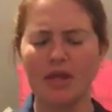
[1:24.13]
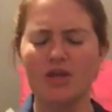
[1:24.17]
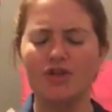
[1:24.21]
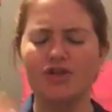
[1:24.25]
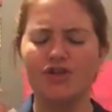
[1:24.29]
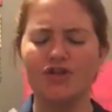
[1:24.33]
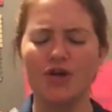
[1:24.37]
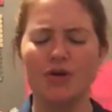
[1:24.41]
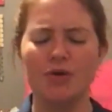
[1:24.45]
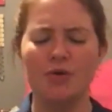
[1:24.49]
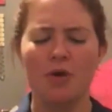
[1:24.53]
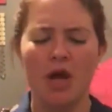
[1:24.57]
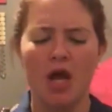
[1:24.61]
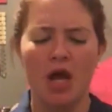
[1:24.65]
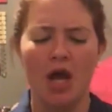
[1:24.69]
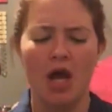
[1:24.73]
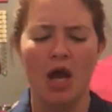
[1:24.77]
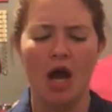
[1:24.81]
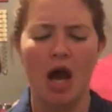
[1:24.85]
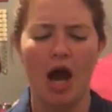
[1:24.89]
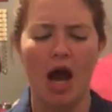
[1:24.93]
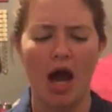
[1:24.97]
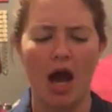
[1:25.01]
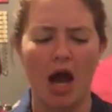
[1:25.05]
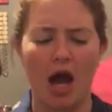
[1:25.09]
So,
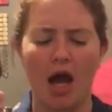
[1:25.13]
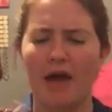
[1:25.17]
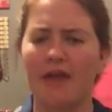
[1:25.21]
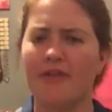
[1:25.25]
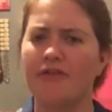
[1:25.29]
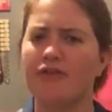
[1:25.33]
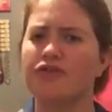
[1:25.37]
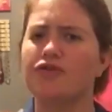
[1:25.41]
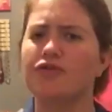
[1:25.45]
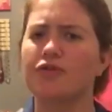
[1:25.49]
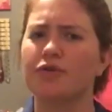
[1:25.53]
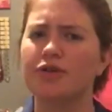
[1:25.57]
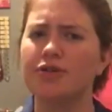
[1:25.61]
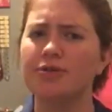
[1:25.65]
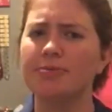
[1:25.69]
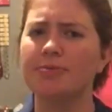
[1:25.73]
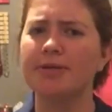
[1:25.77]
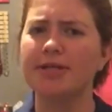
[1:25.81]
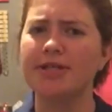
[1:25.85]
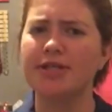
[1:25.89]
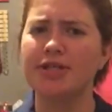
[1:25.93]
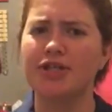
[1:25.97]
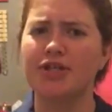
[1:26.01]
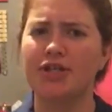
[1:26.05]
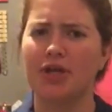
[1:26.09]
the
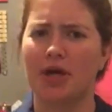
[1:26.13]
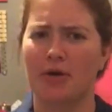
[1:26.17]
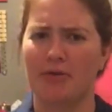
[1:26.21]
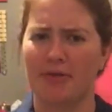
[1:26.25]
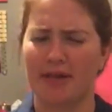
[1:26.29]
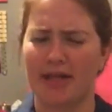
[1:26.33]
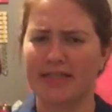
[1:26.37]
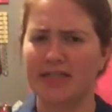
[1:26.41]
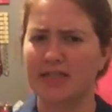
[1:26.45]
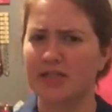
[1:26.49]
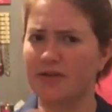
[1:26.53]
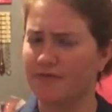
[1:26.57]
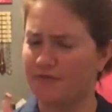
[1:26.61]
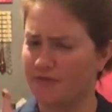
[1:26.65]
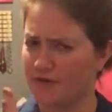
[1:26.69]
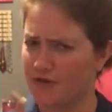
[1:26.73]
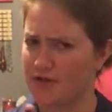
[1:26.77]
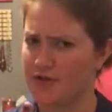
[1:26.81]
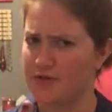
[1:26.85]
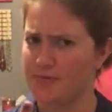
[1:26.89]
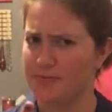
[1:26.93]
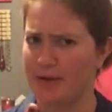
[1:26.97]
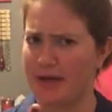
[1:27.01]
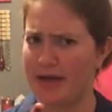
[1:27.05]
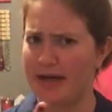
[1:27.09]
Sorcerer's Stone, that's the
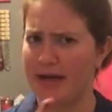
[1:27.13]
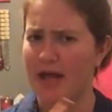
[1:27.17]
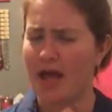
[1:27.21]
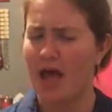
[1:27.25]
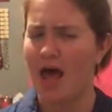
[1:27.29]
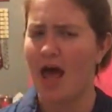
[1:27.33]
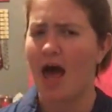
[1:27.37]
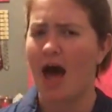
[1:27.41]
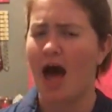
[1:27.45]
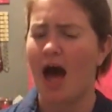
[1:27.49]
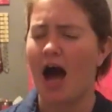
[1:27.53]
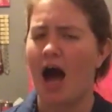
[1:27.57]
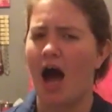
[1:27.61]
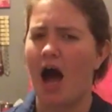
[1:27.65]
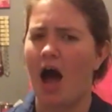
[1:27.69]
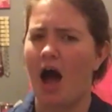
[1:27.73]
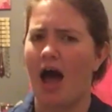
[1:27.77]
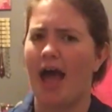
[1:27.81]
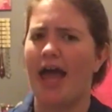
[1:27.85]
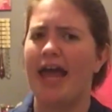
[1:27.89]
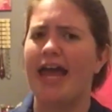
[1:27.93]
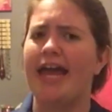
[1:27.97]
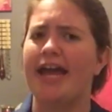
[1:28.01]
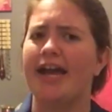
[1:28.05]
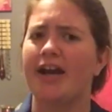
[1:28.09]
first one.
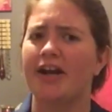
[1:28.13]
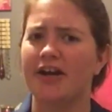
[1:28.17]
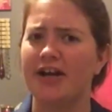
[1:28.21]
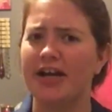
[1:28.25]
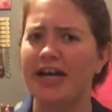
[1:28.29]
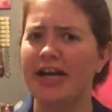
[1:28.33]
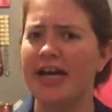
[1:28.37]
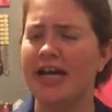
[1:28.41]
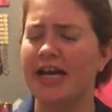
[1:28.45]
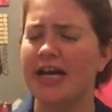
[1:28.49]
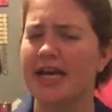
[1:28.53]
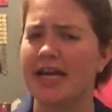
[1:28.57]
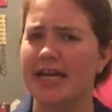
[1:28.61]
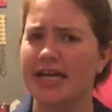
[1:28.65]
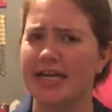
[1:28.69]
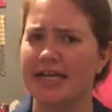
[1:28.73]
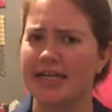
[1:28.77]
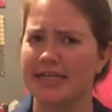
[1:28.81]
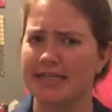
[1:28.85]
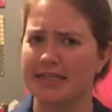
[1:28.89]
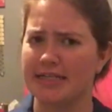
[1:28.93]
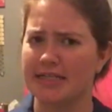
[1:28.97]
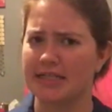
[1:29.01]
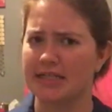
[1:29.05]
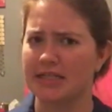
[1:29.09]
Harry
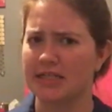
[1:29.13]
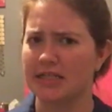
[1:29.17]
is